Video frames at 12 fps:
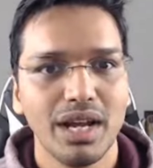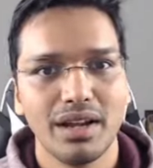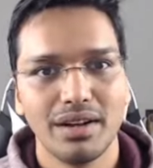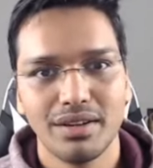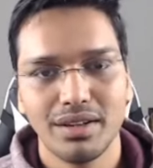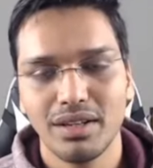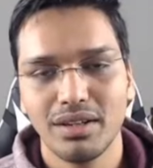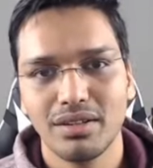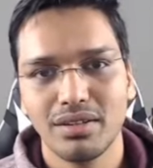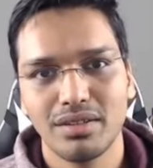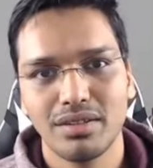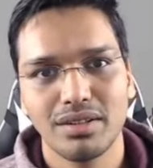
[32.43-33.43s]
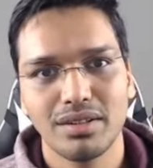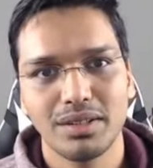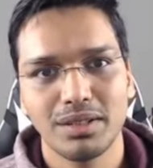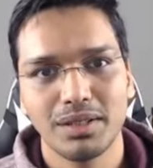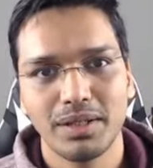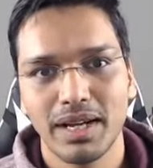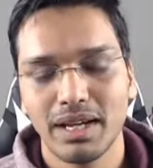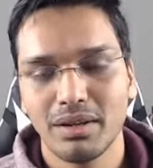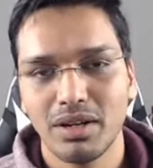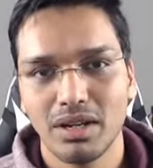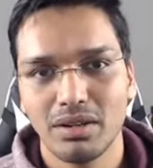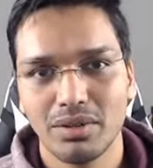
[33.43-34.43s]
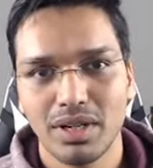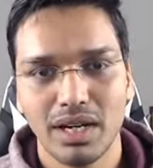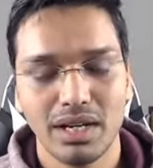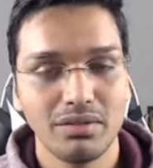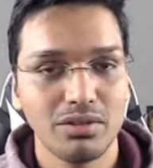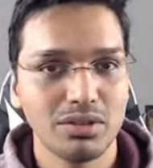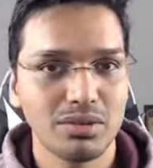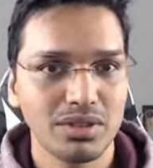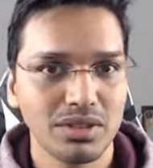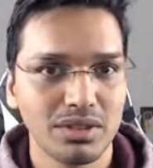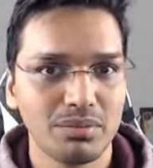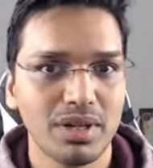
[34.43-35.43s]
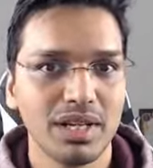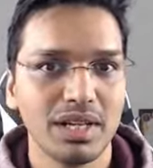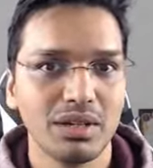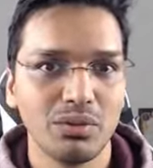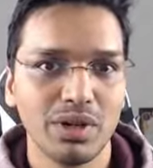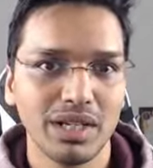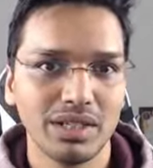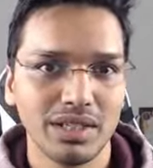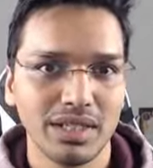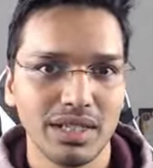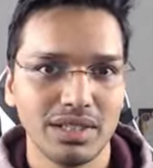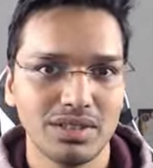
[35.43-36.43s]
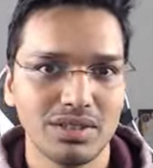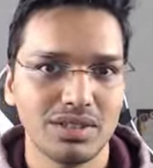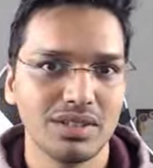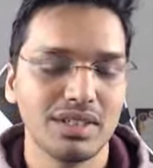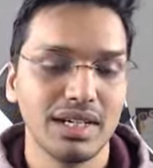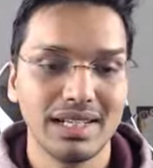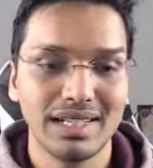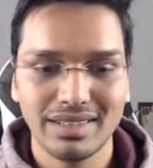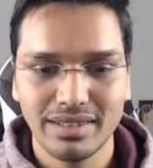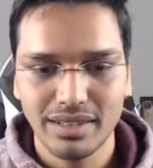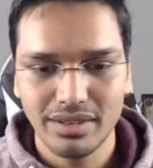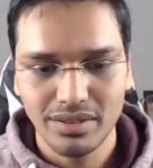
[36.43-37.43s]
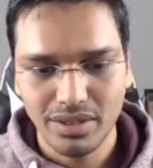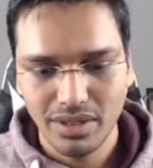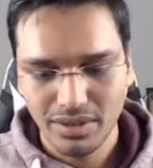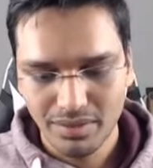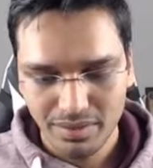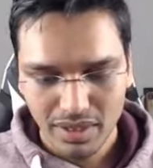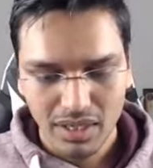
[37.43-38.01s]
and here I was playing white against Alexei Drev.